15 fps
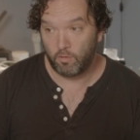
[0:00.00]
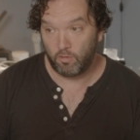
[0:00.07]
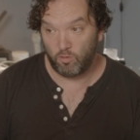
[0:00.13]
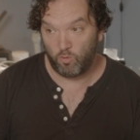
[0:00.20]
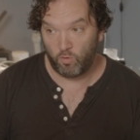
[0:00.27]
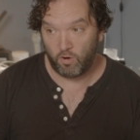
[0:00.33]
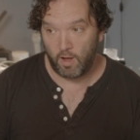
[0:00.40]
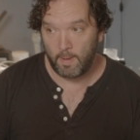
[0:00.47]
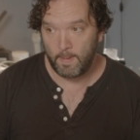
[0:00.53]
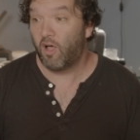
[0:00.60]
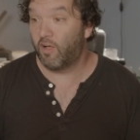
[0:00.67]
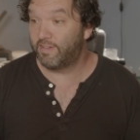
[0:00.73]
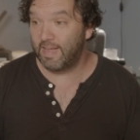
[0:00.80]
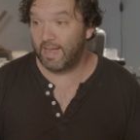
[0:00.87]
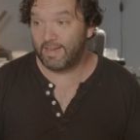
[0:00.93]
LoRa,
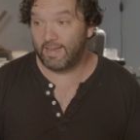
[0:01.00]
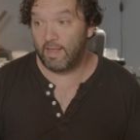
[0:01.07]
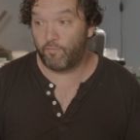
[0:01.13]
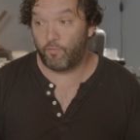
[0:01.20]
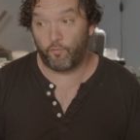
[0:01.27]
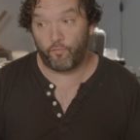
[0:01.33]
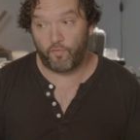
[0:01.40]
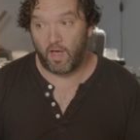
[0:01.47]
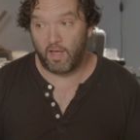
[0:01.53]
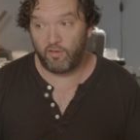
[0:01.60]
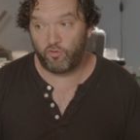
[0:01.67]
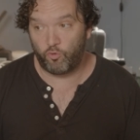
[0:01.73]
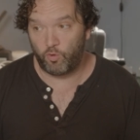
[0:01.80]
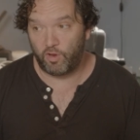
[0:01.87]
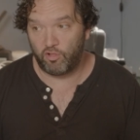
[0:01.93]
a technique for
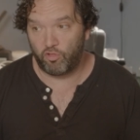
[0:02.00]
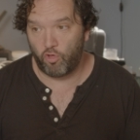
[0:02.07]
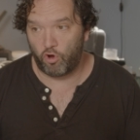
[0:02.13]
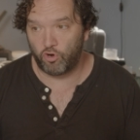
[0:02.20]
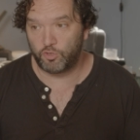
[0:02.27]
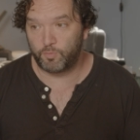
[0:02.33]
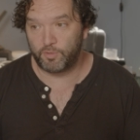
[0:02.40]
fine tuning large